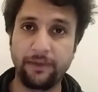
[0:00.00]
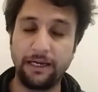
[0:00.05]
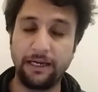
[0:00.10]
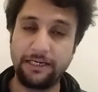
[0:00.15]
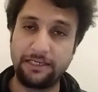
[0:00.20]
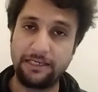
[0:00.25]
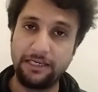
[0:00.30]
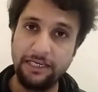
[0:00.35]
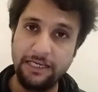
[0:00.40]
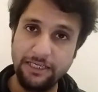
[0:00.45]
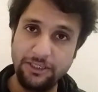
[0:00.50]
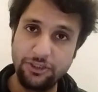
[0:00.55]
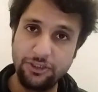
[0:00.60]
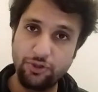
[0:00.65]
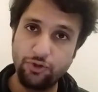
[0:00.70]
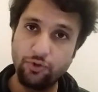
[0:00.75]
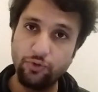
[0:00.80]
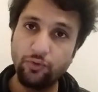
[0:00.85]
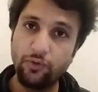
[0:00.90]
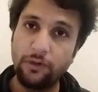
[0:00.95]
it leads
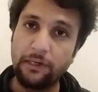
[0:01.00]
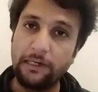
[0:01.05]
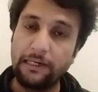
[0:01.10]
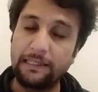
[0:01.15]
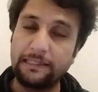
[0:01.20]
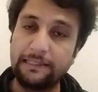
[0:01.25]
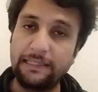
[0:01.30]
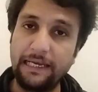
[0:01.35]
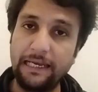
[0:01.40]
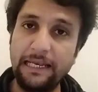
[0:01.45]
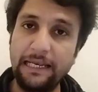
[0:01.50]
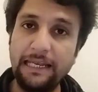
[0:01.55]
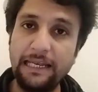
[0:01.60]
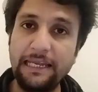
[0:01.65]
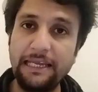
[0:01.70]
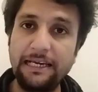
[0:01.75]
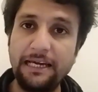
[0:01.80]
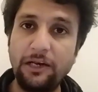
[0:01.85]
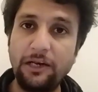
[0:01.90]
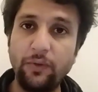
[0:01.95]
to the
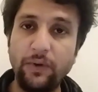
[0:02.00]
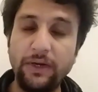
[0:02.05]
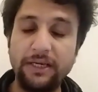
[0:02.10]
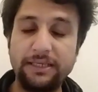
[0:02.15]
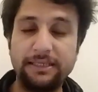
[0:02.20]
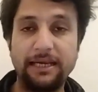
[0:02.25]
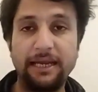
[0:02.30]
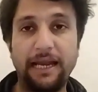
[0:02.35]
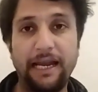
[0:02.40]
illegal ways,